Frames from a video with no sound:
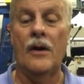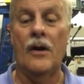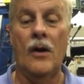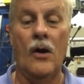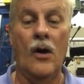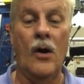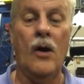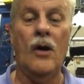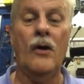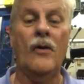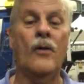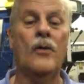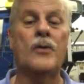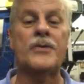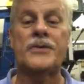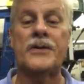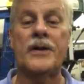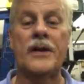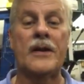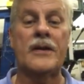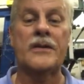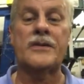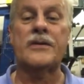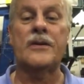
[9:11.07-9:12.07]
All those
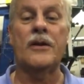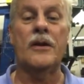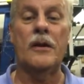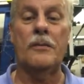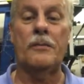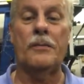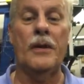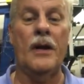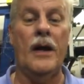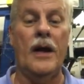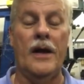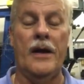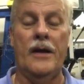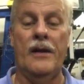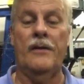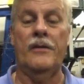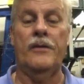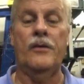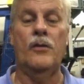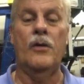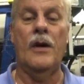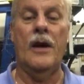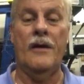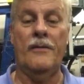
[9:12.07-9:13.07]
things still apply.
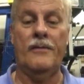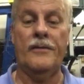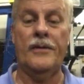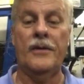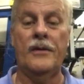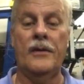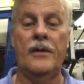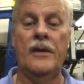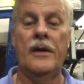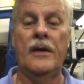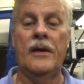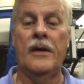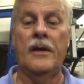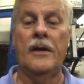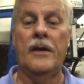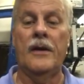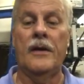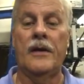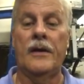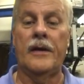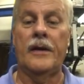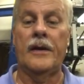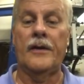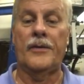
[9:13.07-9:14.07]
You have to
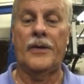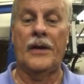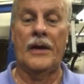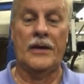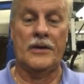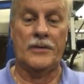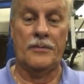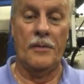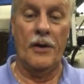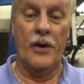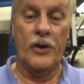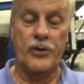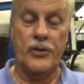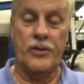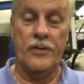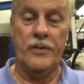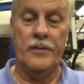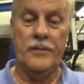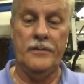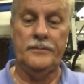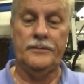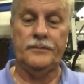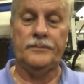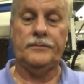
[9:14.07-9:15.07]
get things
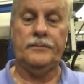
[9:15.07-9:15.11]
measured,